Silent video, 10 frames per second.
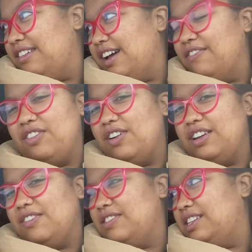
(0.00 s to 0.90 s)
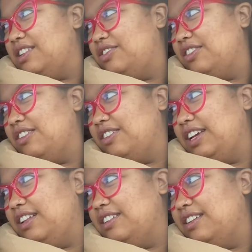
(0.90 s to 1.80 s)
I have no idea what's in the sugar cookie
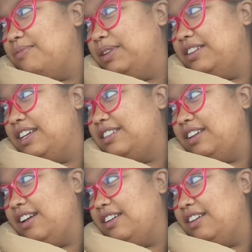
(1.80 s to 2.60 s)
latte, but it tastes good.